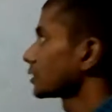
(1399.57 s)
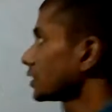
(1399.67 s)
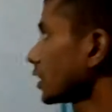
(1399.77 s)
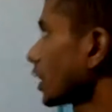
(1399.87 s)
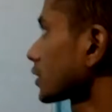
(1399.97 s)

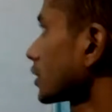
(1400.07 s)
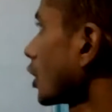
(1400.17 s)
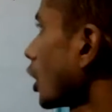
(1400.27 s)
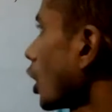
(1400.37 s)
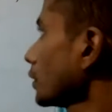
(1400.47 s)
numbers, it is
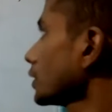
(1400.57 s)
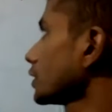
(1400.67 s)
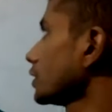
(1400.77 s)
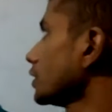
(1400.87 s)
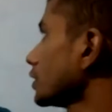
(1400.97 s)
asking how
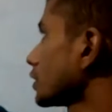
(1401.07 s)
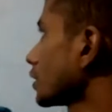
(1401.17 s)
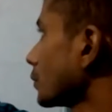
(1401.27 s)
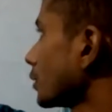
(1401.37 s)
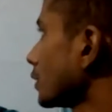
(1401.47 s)
many
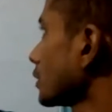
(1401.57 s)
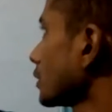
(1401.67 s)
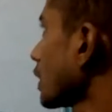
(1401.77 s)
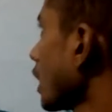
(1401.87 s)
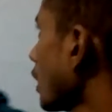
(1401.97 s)
3-digit
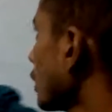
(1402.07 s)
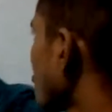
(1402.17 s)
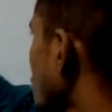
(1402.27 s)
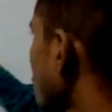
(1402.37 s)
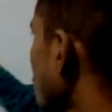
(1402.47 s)
numbers are
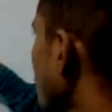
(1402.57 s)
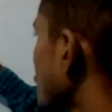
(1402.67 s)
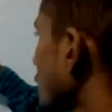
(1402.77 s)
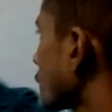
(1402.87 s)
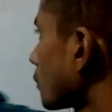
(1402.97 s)
divisible by
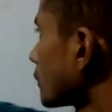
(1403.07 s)
7.